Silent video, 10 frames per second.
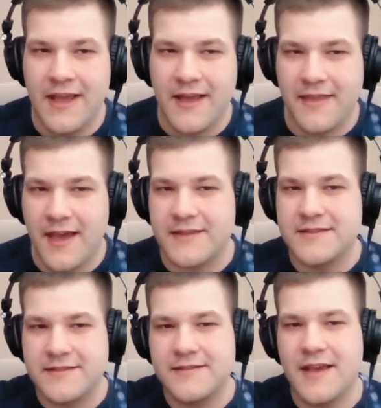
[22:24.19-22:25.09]
And
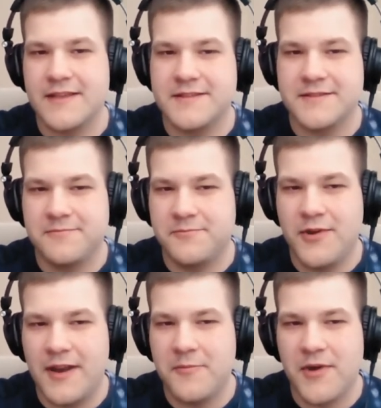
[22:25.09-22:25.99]
that's
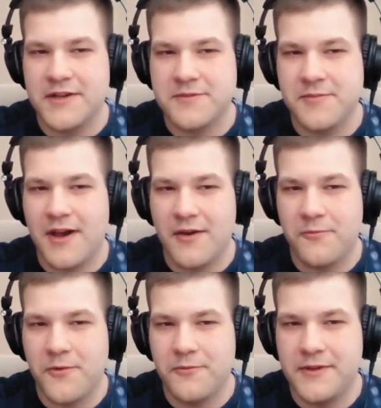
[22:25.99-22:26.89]
pretty much about
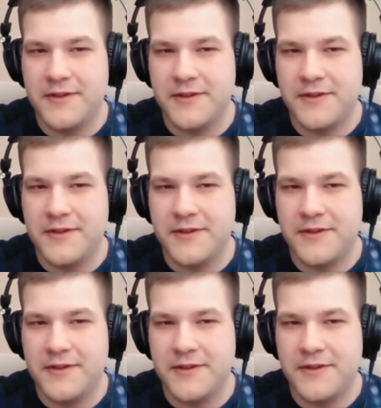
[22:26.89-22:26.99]
what we